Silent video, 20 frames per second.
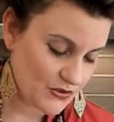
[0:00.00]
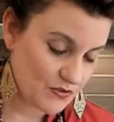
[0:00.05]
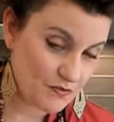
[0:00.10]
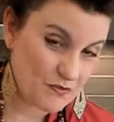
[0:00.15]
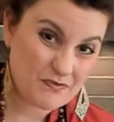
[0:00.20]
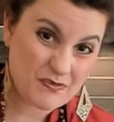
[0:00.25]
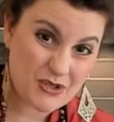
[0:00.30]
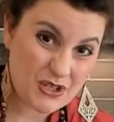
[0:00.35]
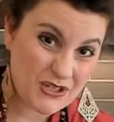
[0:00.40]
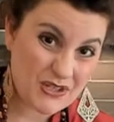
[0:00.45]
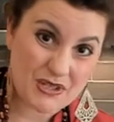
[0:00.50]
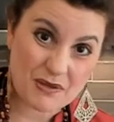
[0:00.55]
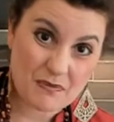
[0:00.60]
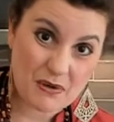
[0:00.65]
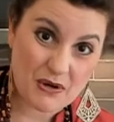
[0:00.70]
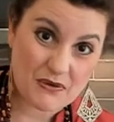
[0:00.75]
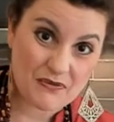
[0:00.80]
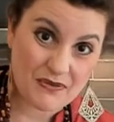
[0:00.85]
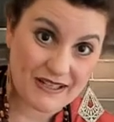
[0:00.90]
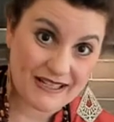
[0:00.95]
just the
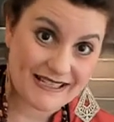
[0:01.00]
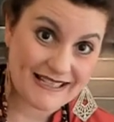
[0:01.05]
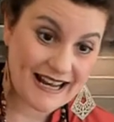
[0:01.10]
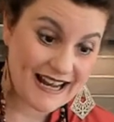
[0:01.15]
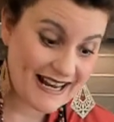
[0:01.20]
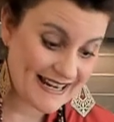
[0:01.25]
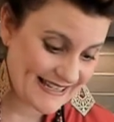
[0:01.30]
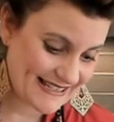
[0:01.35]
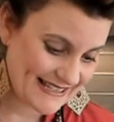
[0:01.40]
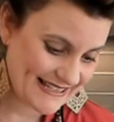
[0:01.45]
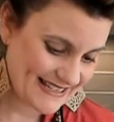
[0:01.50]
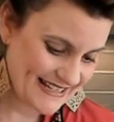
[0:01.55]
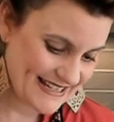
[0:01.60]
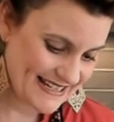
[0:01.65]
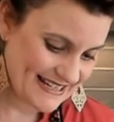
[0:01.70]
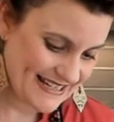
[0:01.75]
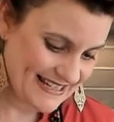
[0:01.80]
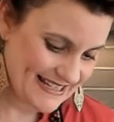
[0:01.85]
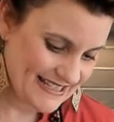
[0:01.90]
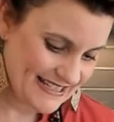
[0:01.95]
perfect size.
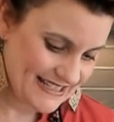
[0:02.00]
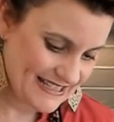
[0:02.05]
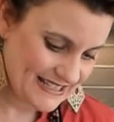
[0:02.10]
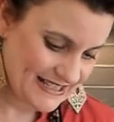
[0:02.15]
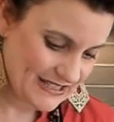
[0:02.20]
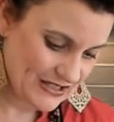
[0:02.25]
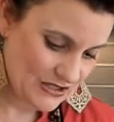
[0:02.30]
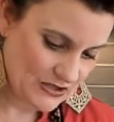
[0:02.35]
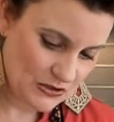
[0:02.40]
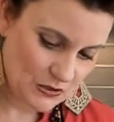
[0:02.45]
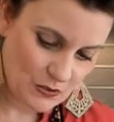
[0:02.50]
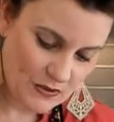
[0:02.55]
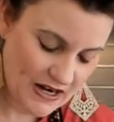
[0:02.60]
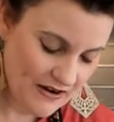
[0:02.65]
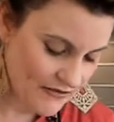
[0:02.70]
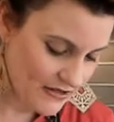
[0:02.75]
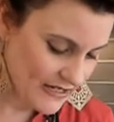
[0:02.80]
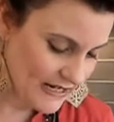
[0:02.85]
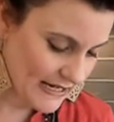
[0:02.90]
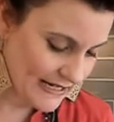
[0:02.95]
So whatever
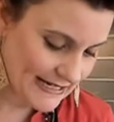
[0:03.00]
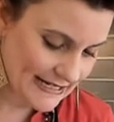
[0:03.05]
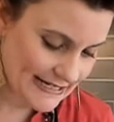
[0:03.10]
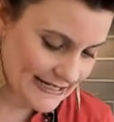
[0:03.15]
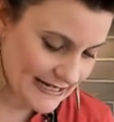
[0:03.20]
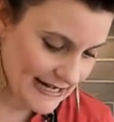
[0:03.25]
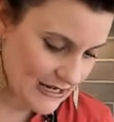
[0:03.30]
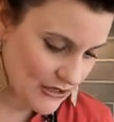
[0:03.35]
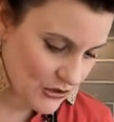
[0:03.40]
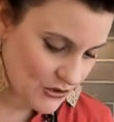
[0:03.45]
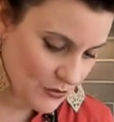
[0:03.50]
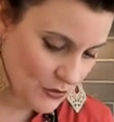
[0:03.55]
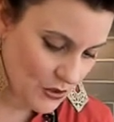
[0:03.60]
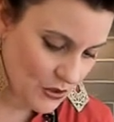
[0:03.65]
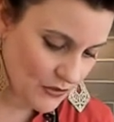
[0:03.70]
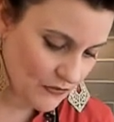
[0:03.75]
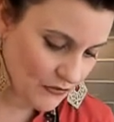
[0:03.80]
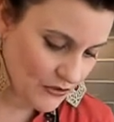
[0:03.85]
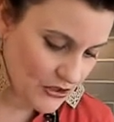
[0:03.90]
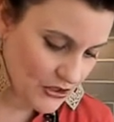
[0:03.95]
kind of containers work for
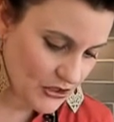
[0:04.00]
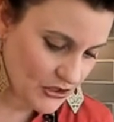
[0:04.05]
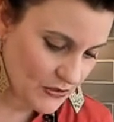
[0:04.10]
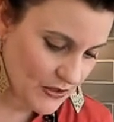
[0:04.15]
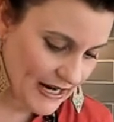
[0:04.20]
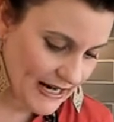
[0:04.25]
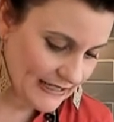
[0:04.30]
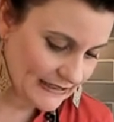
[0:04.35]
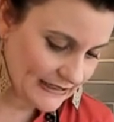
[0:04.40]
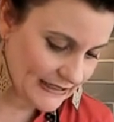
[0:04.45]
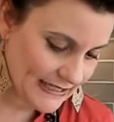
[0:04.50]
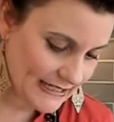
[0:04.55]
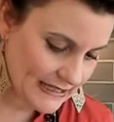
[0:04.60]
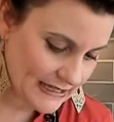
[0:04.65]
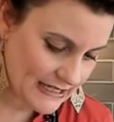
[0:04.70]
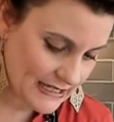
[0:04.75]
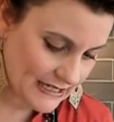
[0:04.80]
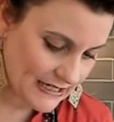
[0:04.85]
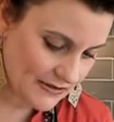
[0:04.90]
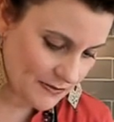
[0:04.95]
you, I like
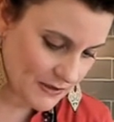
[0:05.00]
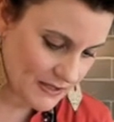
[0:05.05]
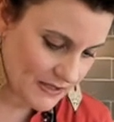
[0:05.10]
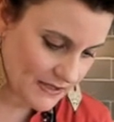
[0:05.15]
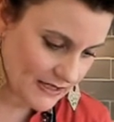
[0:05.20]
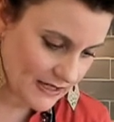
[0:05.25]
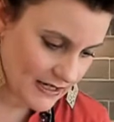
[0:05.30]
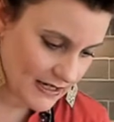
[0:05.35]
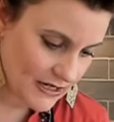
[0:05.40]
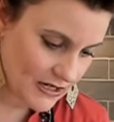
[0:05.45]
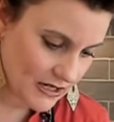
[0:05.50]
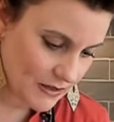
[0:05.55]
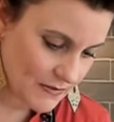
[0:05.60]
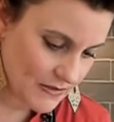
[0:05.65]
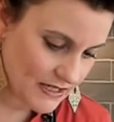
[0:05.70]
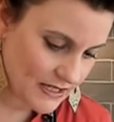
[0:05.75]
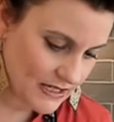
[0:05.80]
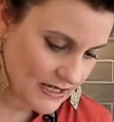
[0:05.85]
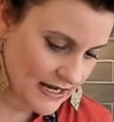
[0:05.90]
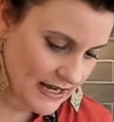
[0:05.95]
these because they can come in
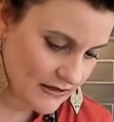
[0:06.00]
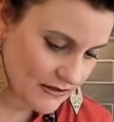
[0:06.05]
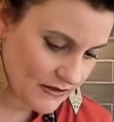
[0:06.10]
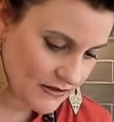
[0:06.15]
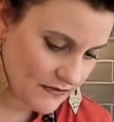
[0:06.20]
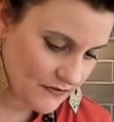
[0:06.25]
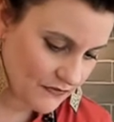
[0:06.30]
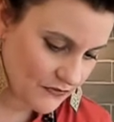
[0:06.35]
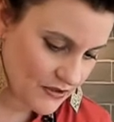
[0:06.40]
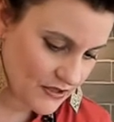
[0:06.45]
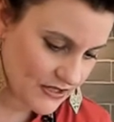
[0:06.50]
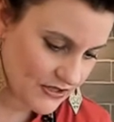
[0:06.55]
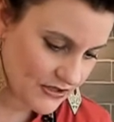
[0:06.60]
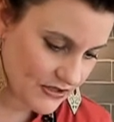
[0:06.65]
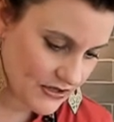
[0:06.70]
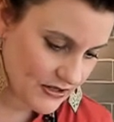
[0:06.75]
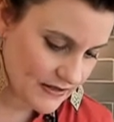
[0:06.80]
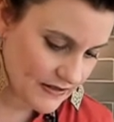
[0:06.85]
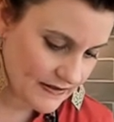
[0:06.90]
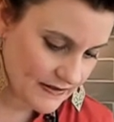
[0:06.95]
and out of the freezer.
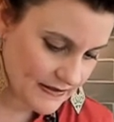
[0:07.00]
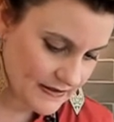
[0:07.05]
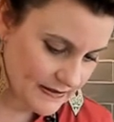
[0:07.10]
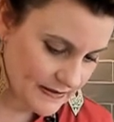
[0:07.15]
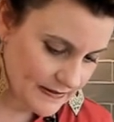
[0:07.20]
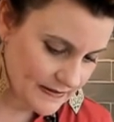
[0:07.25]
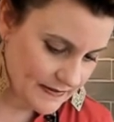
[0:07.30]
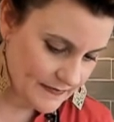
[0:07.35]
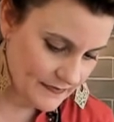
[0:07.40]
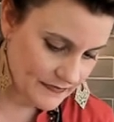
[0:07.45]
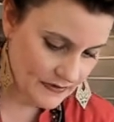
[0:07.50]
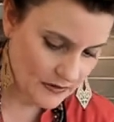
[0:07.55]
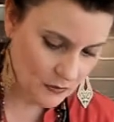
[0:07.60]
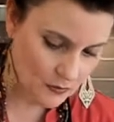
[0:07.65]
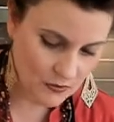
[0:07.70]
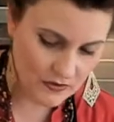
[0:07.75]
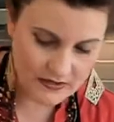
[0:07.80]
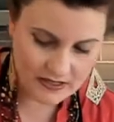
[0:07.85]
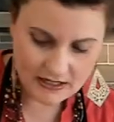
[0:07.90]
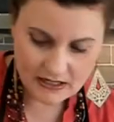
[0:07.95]
When they
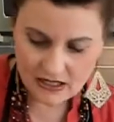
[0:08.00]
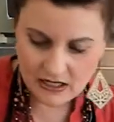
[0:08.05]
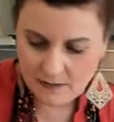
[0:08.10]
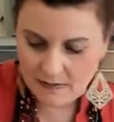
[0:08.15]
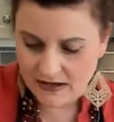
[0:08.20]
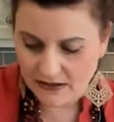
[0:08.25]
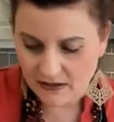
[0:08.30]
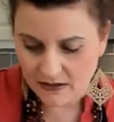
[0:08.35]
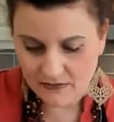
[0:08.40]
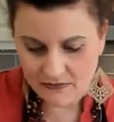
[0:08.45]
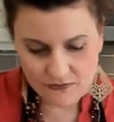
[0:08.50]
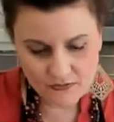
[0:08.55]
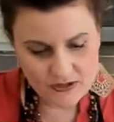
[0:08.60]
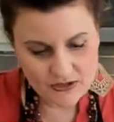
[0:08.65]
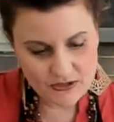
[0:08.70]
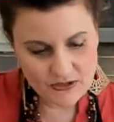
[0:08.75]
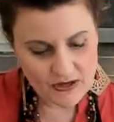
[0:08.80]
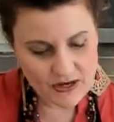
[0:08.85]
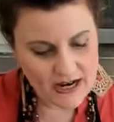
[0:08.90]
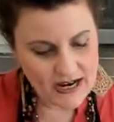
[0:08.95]
come out of the freezer,
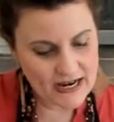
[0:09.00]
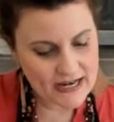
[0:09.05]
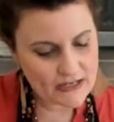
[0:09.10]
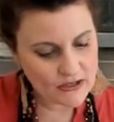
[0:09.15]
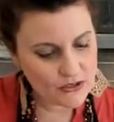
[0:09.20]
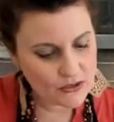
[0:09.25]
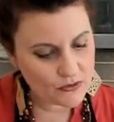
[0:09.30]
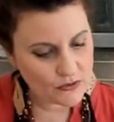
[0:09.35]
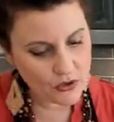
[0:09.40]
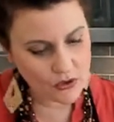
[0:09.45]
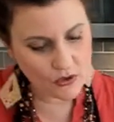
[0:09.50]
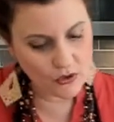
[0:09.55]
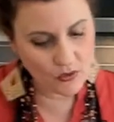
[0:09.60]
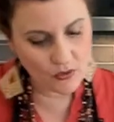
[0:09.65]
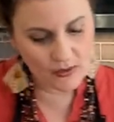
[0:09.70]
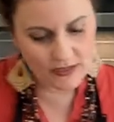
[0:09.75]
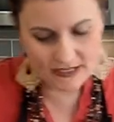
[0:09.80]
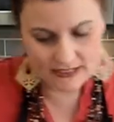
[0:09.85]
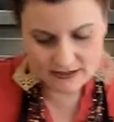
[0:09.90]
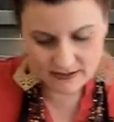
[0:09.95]
I don't
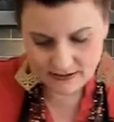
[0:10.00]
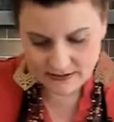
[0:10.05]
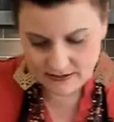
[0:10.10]
always,